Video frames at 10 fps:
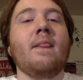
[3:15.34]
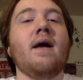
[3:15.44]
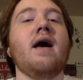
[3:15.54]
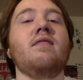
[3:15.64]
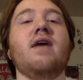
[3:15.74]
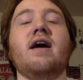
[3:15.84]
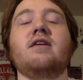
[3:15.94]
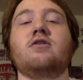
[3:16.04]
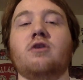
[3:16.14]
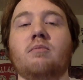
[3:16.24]
And that
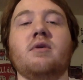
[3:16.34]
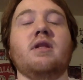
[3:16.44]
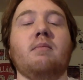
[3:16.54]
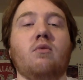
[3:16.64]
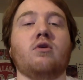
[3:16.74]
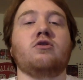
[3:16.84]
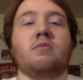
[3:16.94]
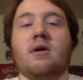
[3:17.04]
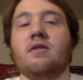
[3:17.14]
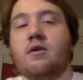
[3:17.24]
is something that Markstrom,
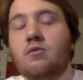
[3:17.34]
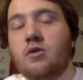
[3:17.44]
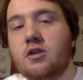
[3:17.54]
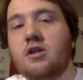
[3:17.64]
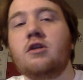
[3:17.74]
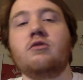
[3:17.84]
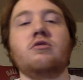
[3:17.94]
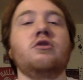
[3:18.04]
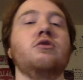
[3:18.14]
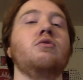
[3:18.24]
I think, will continue to
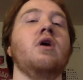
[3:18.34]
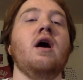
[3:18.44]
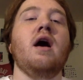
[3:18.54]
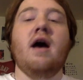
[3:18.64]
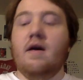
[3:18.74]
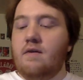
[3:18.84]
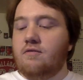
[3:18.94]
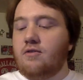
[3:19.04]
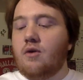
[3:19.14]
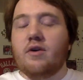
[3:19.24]
do. And then
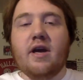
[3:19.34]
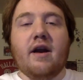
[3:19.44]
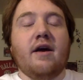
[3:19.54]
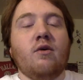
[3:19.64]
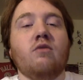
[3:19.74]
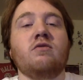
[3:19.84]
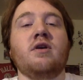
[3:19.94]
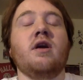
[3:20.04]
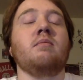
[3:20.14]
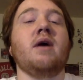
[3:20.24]
Fleury had a hell of a
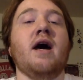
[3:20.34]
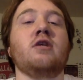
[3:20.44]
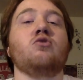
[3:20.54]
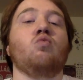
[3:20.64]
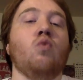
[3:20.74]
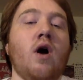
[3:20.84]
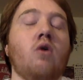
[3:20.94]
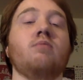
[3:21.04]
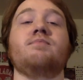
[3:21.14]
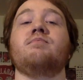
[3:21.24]
game as well.